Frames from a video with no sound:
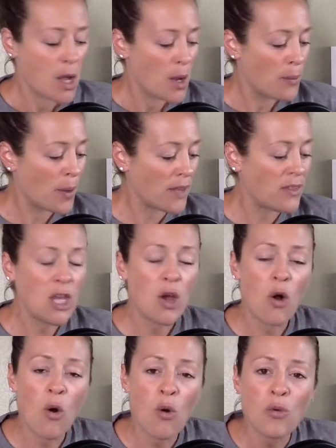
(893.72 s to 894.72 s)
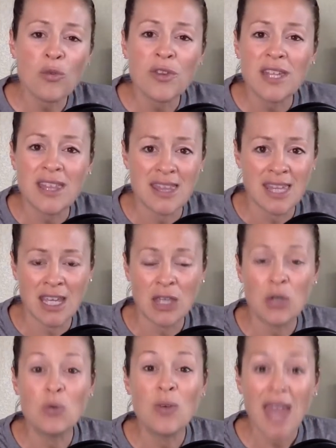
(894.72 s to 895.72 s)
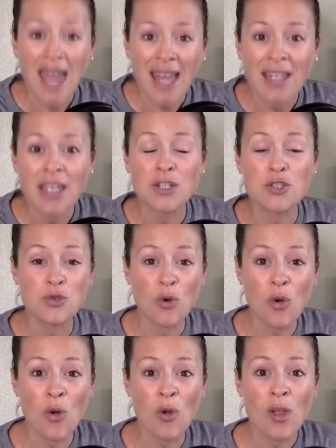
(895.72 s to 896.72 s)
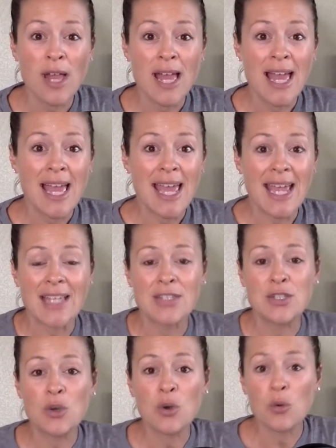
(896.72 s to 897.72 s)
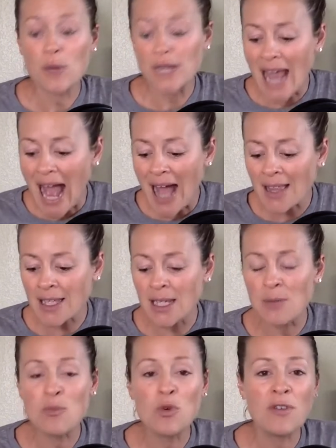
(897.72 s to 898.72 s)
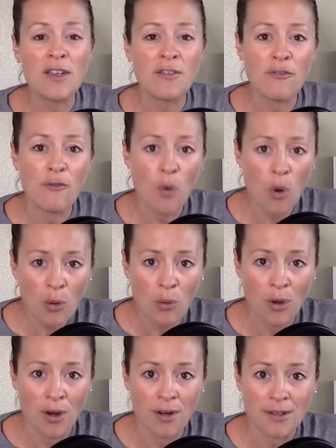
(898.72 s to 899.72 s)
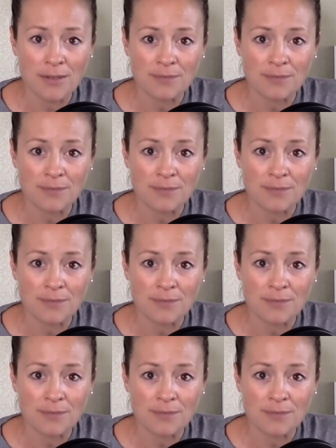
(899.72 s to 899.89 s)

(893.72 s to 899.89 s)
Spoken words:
But the only thing you can control is your reality moving forward.